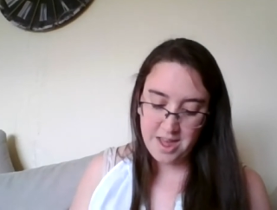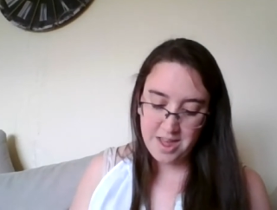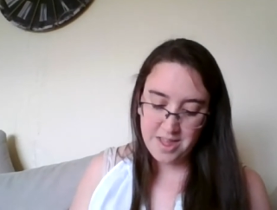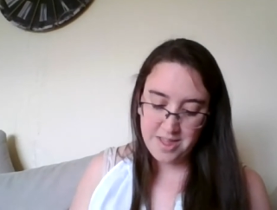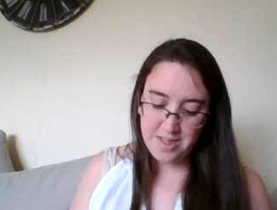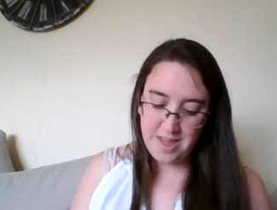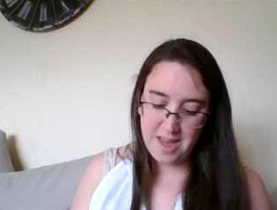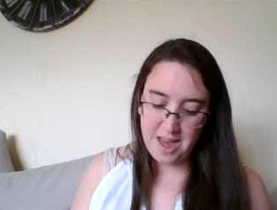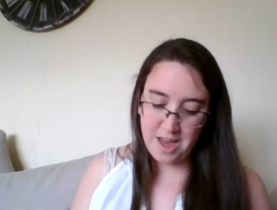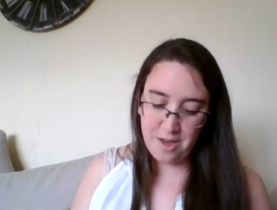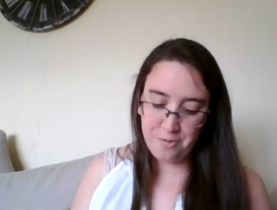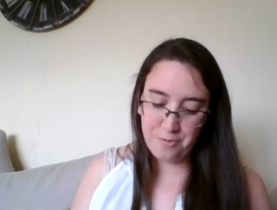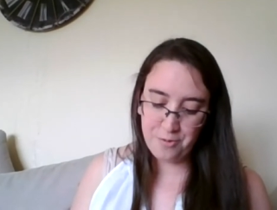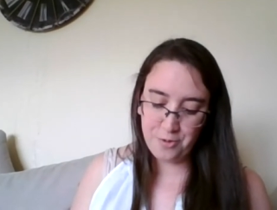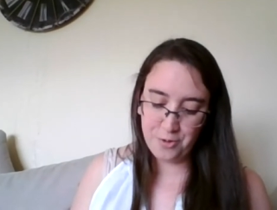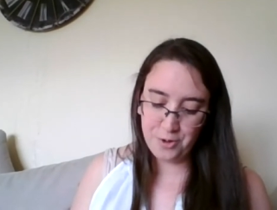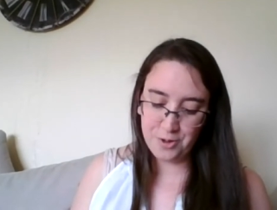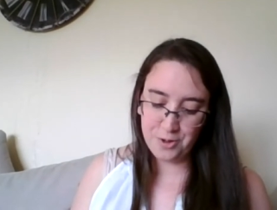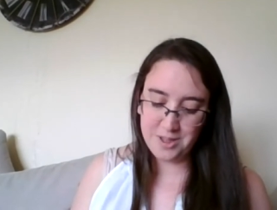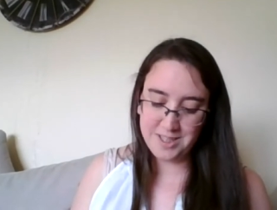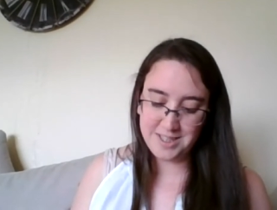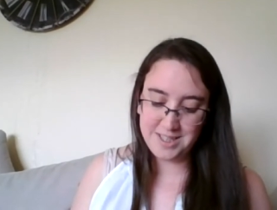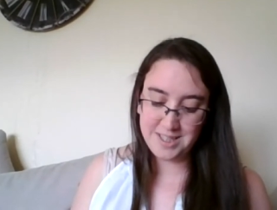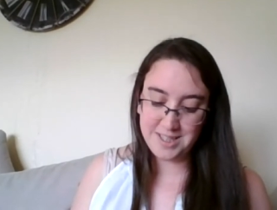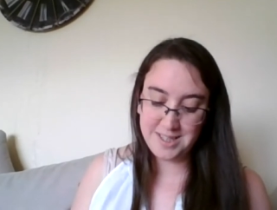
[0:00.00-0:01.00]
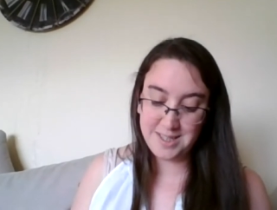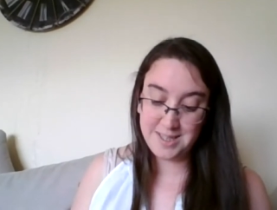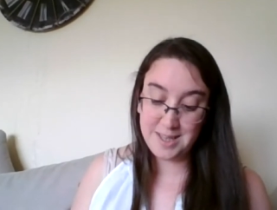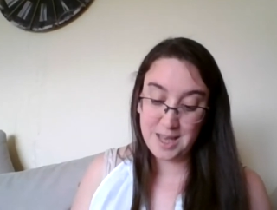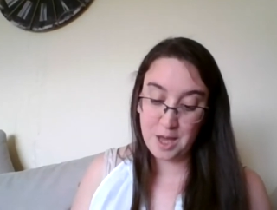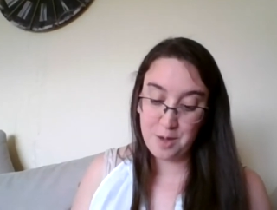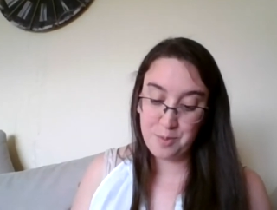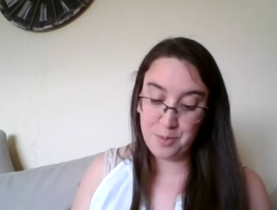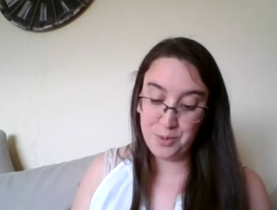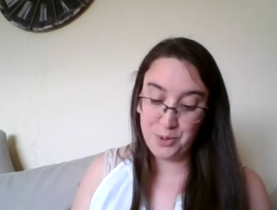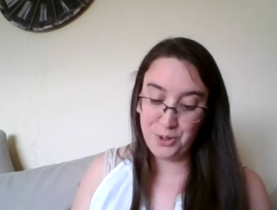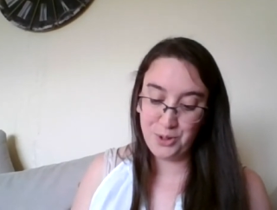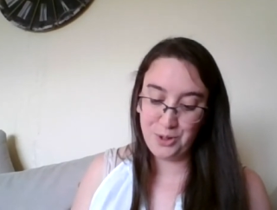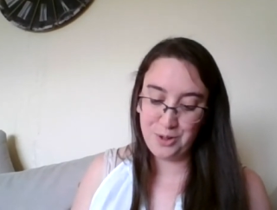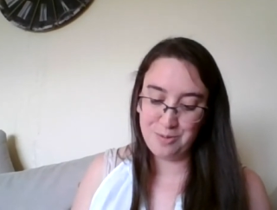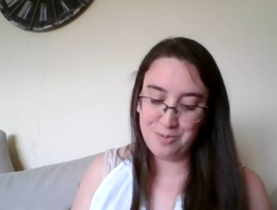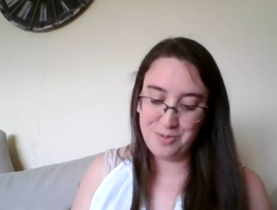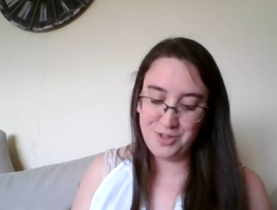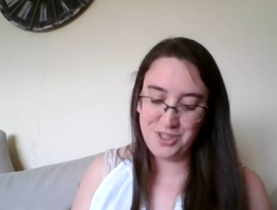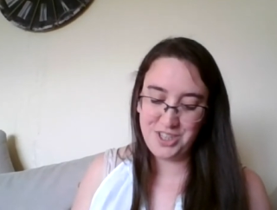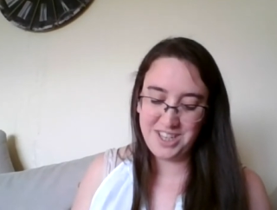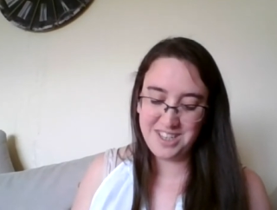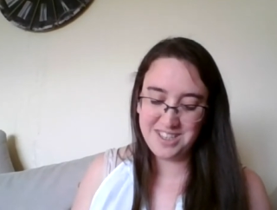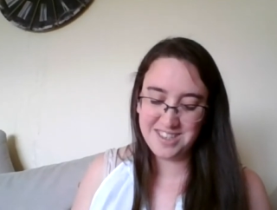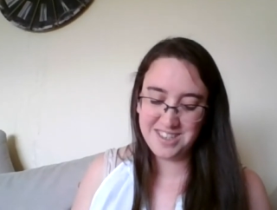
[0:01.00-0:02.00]
Therefore, the disciple whom
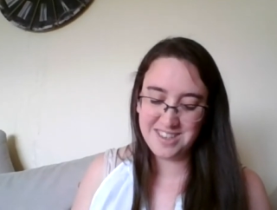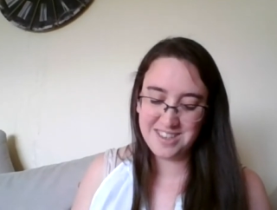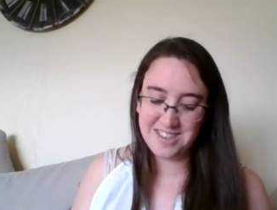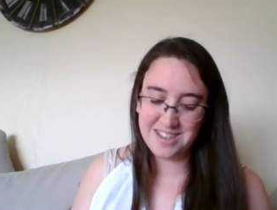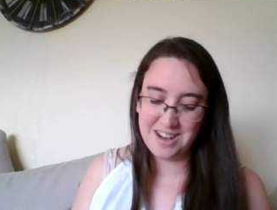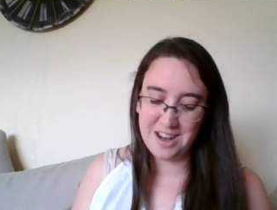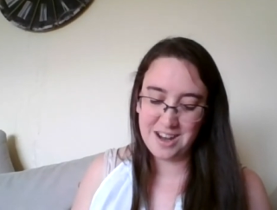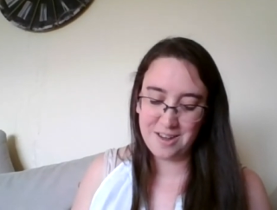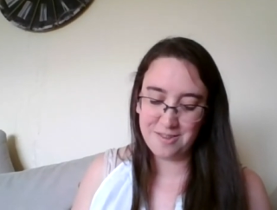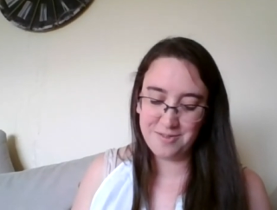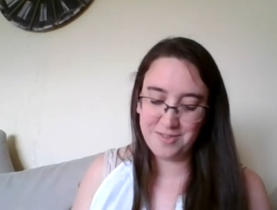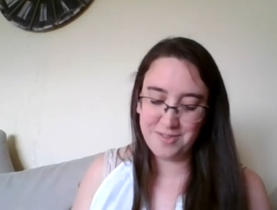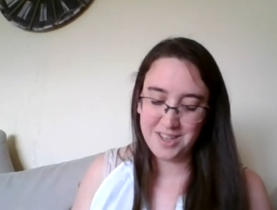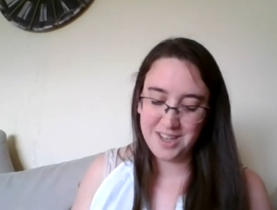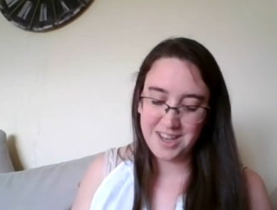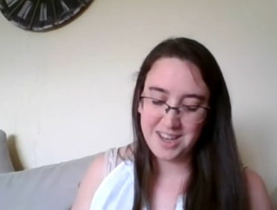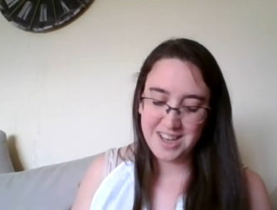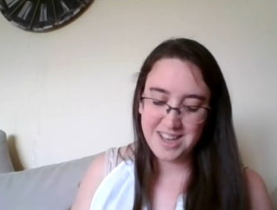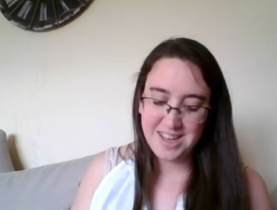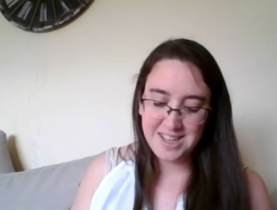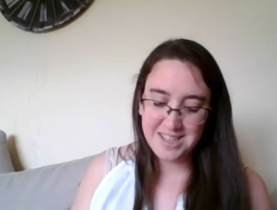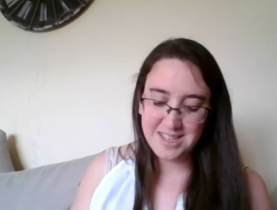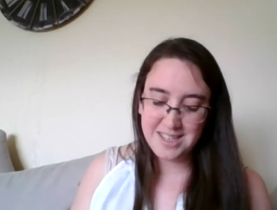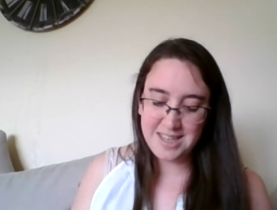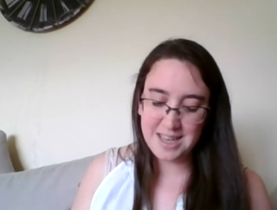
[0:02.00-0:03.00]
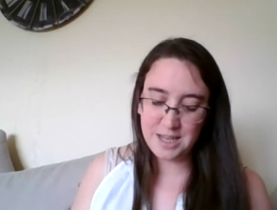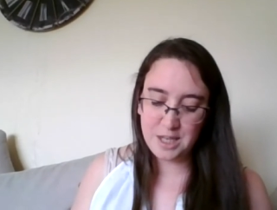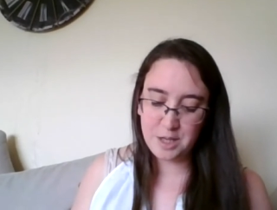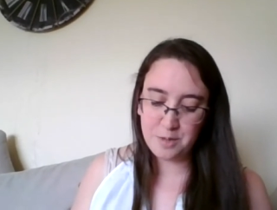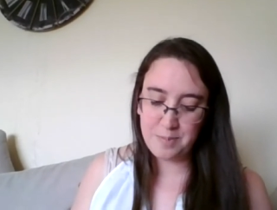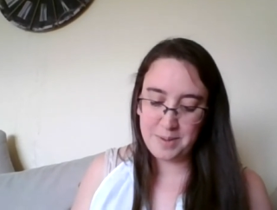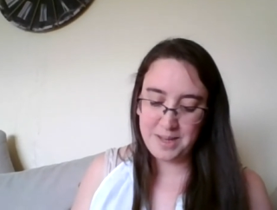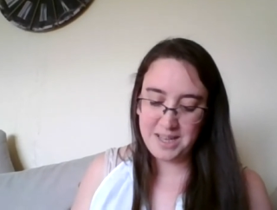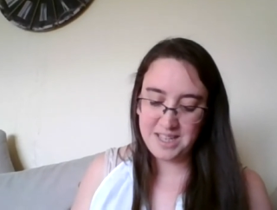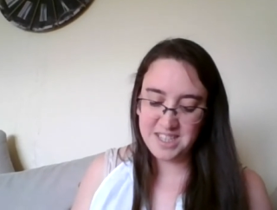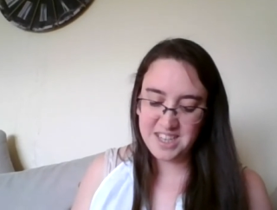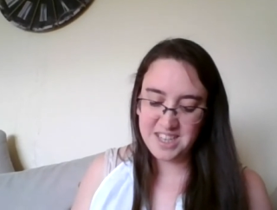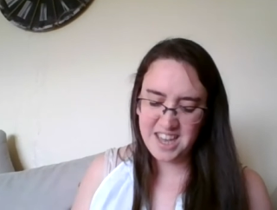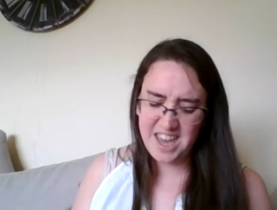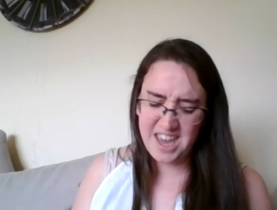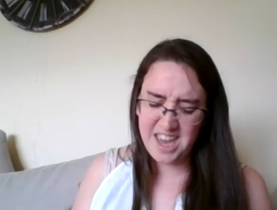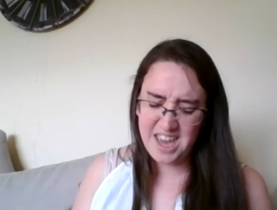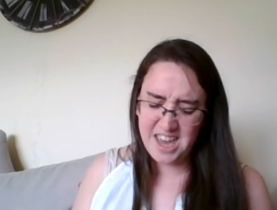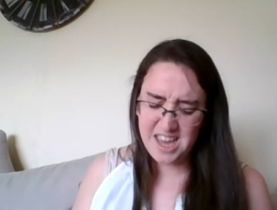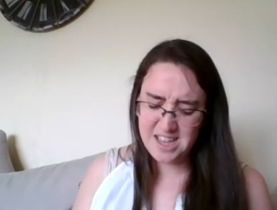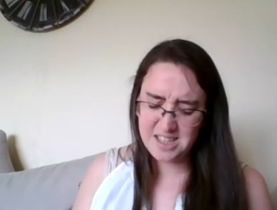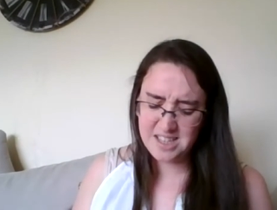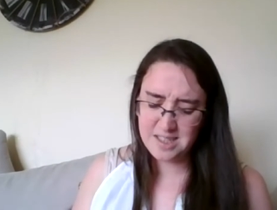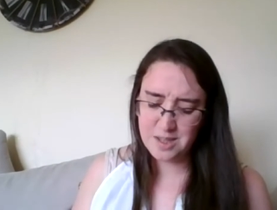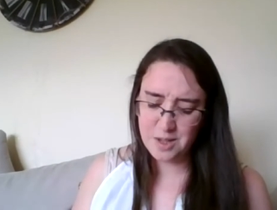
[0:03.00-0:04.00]
Jesus loved said to Peter, It
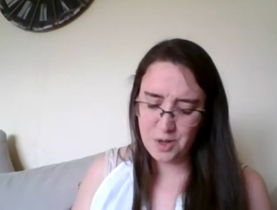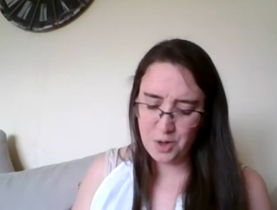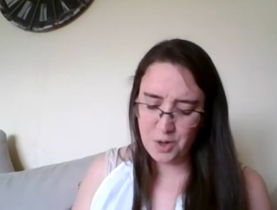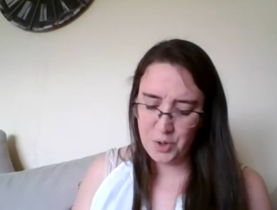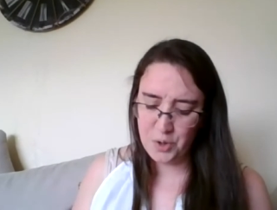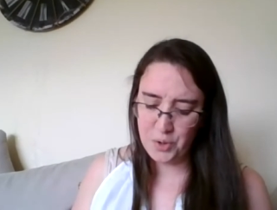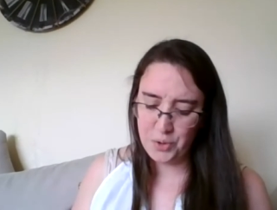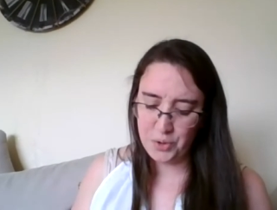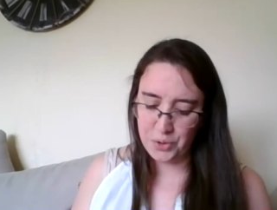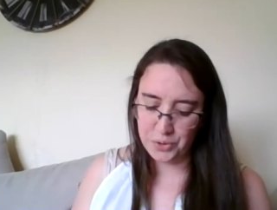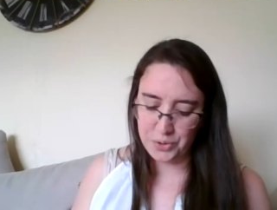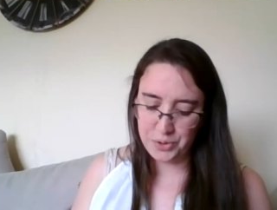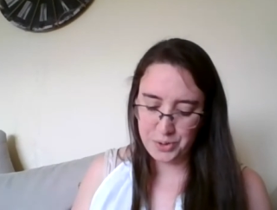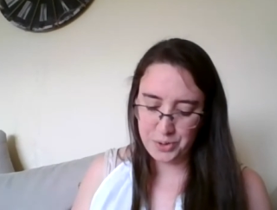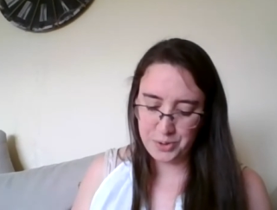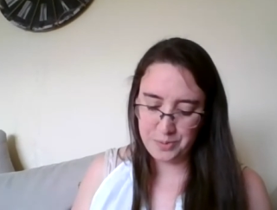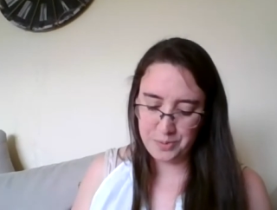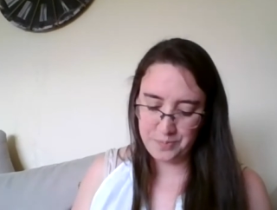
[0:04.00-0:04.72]
is the Lord.